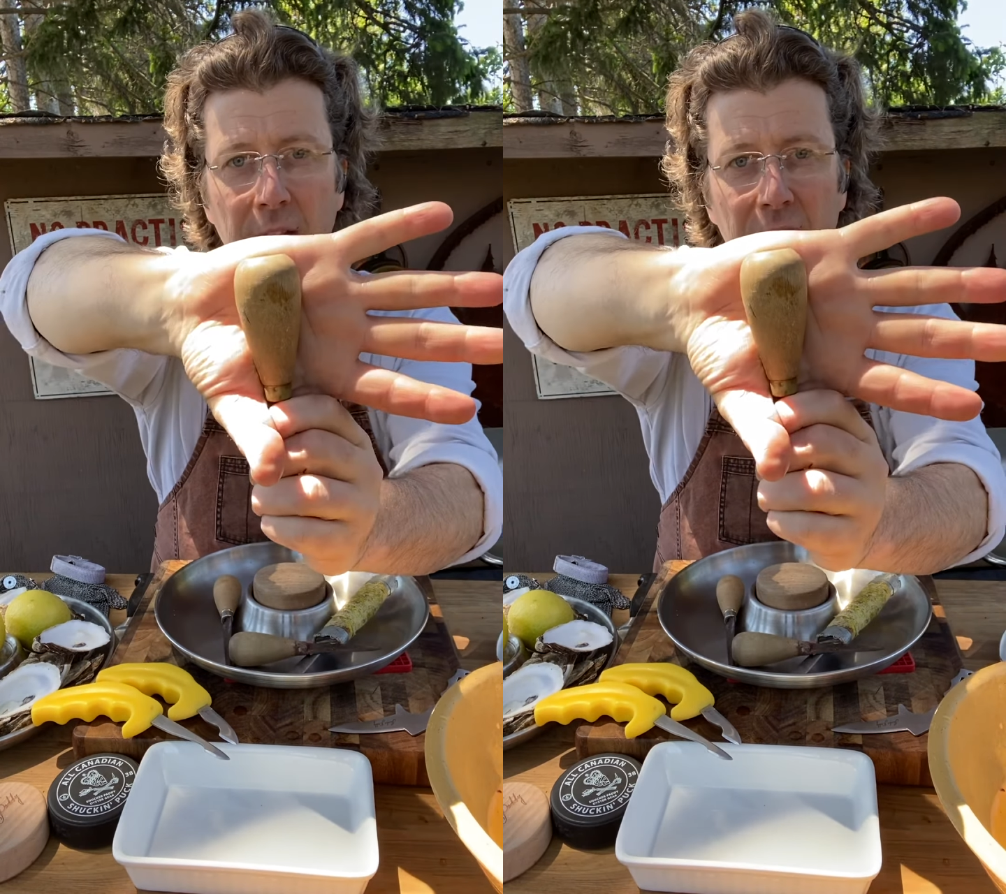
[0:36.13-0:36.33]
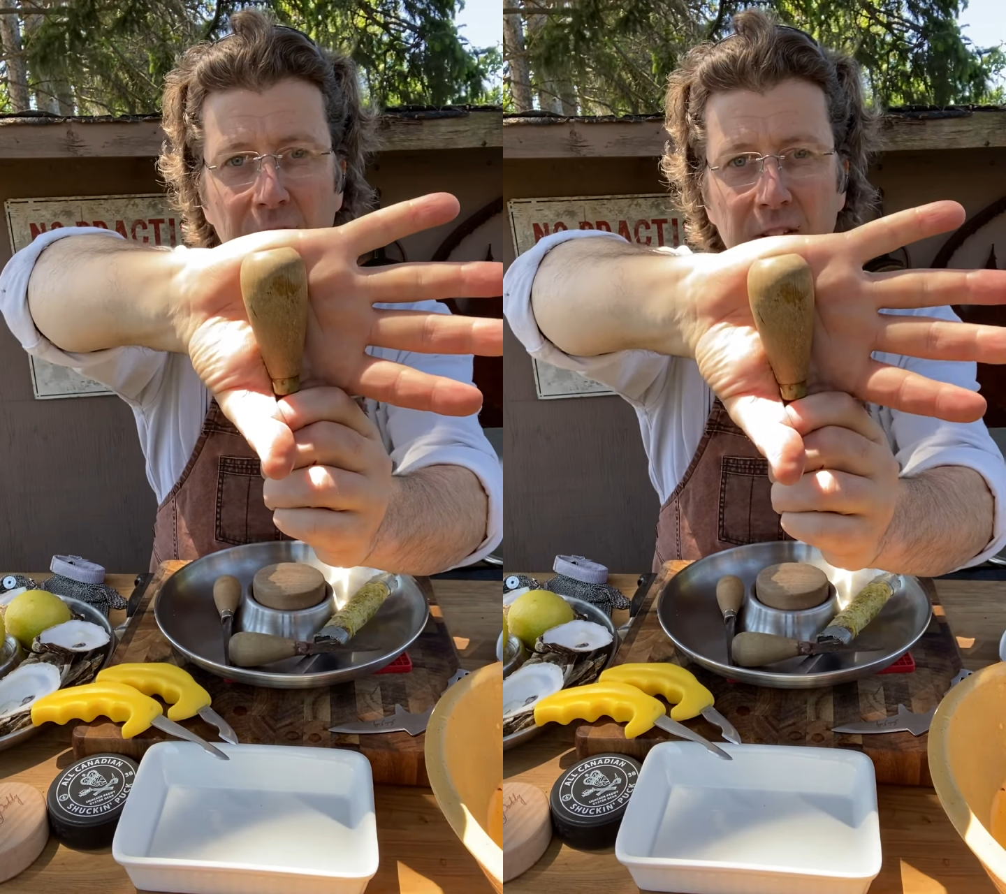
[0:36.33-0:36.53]

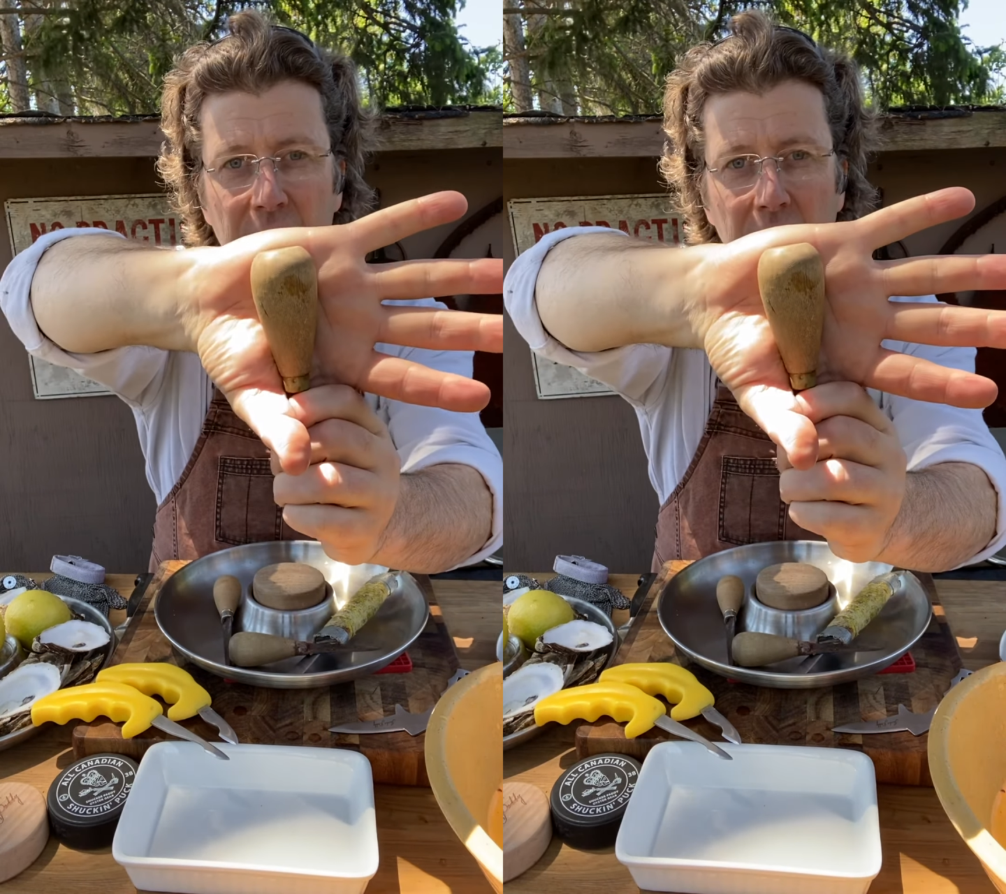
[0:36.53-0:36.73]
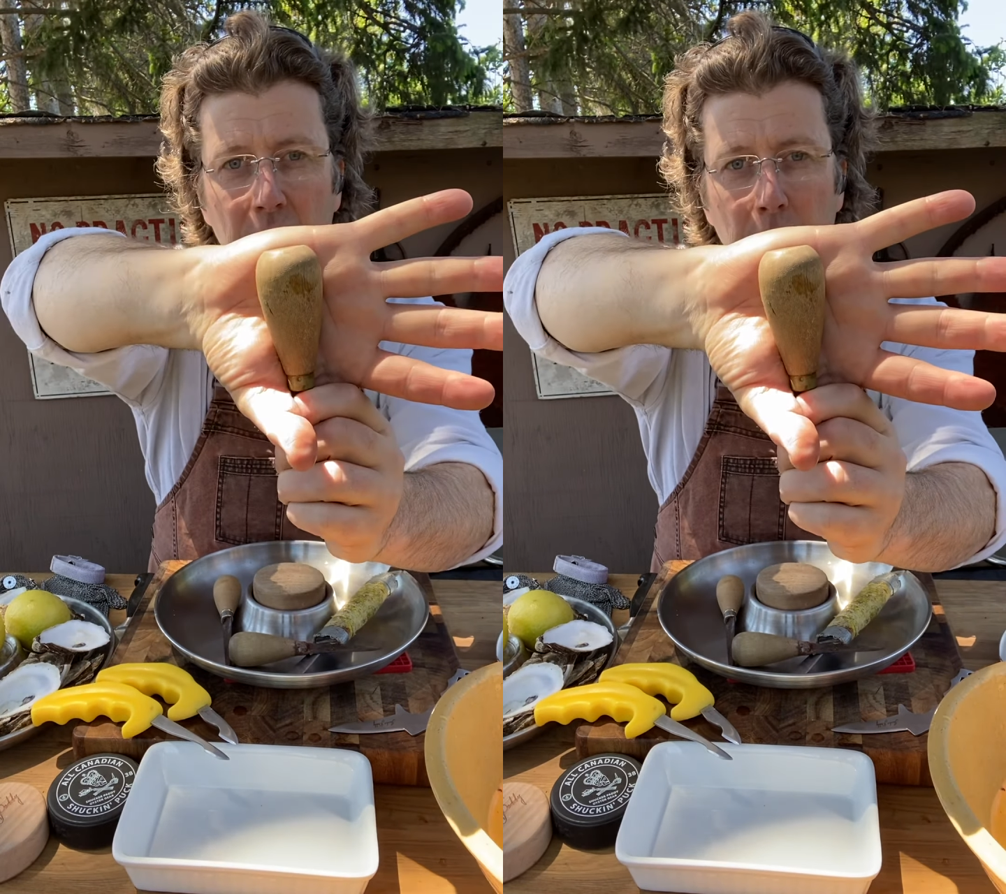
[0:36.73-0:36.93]
that fits a
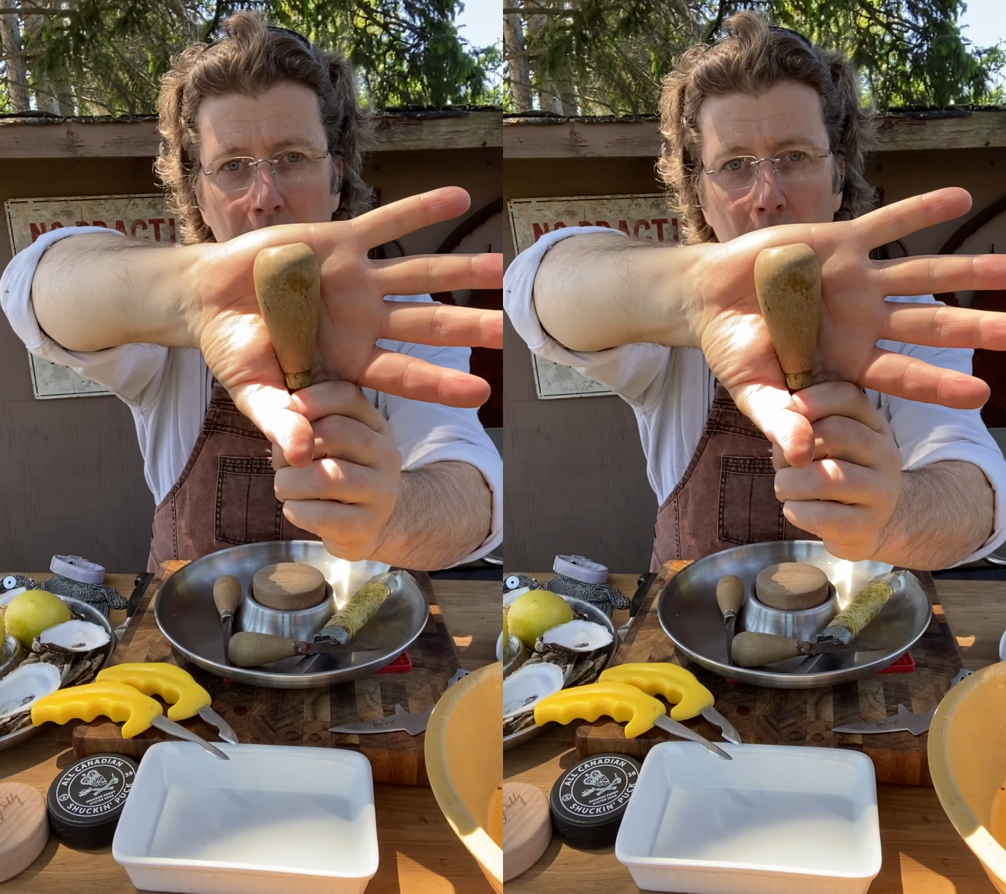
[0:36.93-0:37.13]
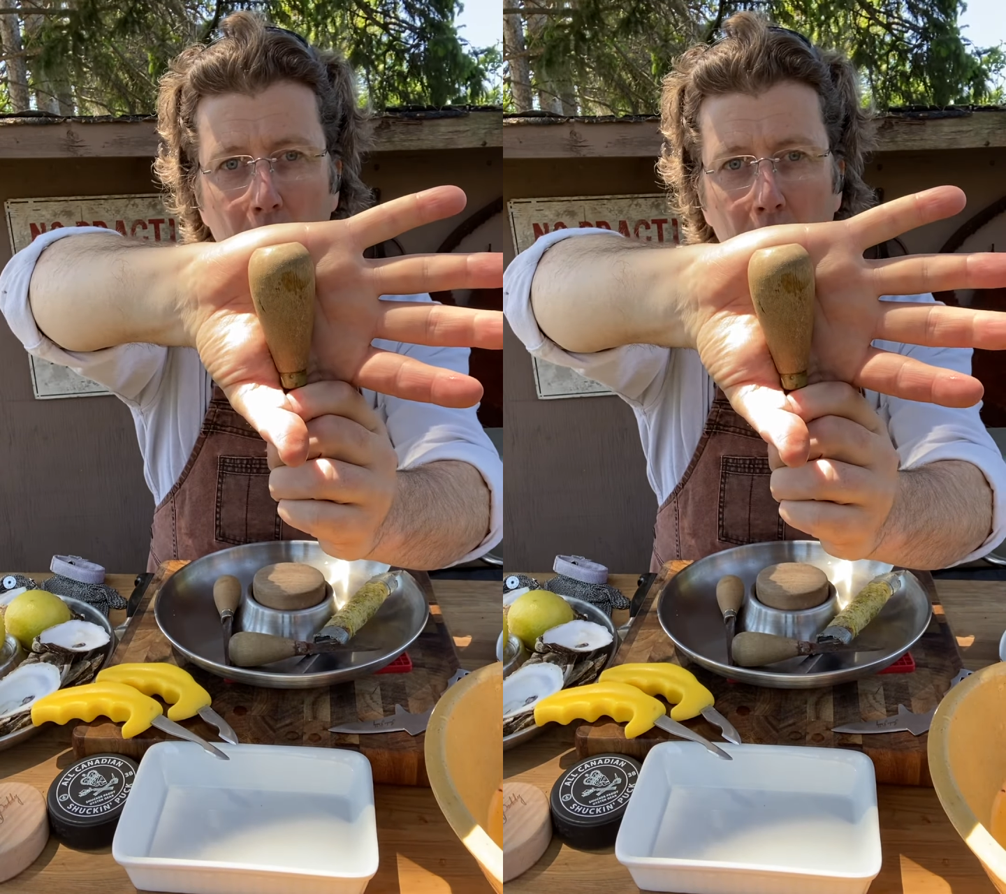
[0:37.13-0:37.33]
little bit
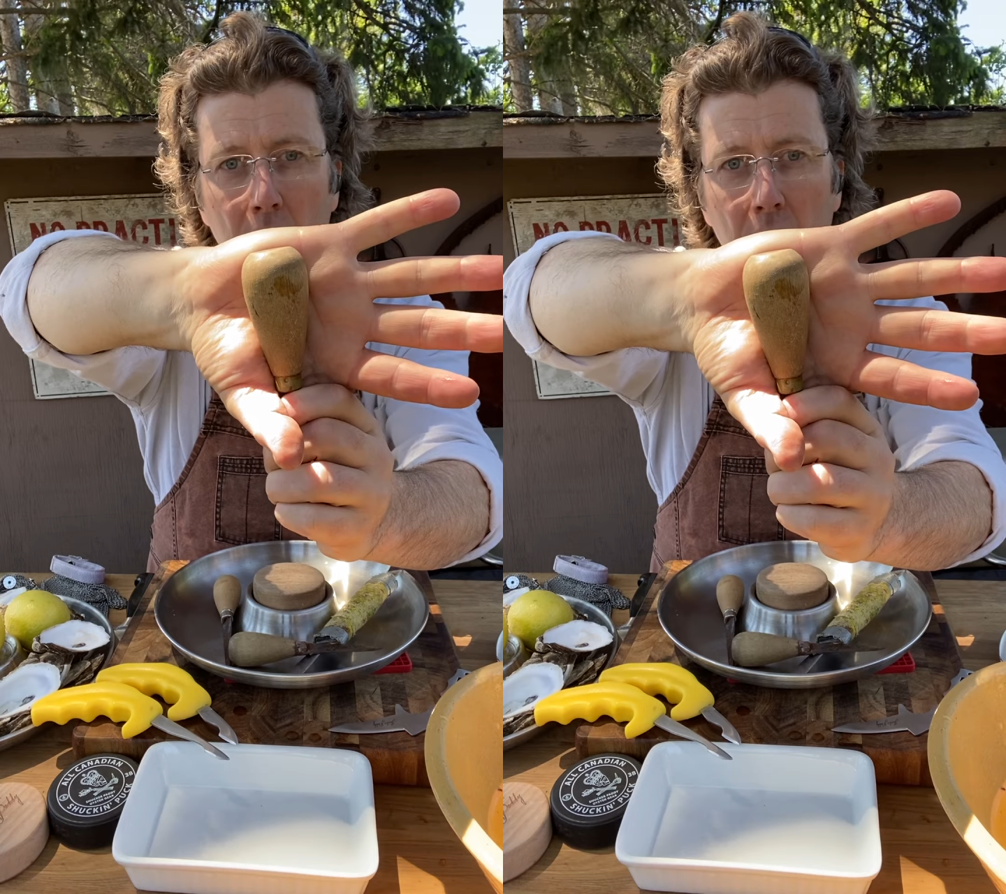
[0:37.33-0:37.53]
more